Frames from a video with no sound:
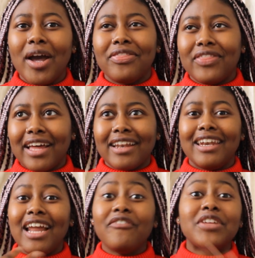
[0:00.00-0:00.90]
and that
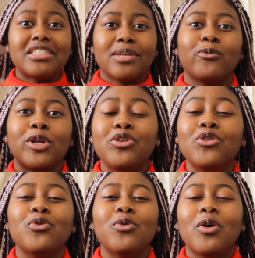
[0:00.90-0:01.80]
loving someone
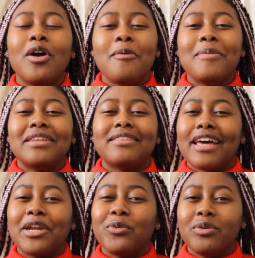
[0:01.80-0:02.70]
new meant
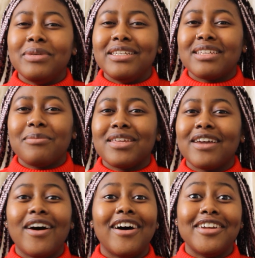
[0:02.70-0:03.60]
that it would be something
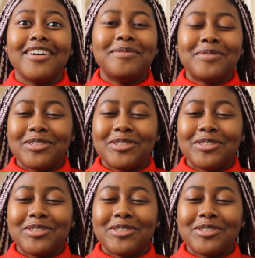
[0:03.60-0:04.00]
harder,